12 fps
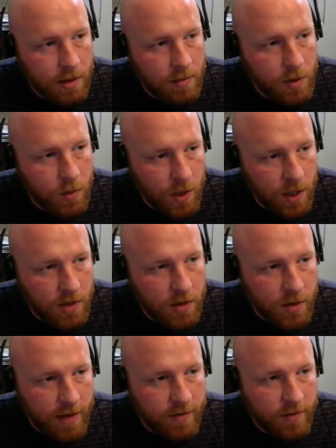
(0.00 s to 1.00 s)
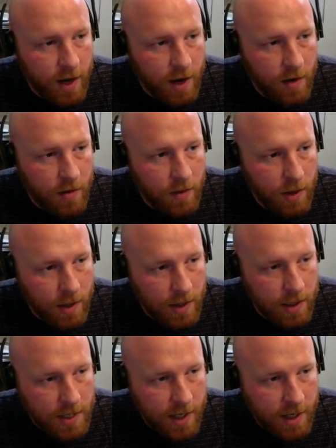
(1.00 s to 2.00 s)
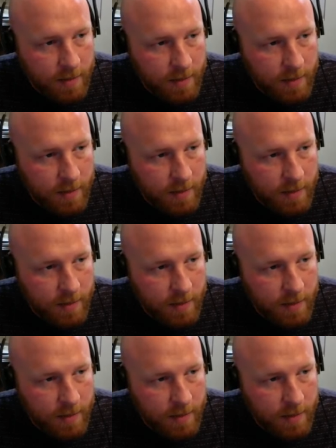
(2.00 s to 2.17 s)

So we're going to do that for now. It's not going to be a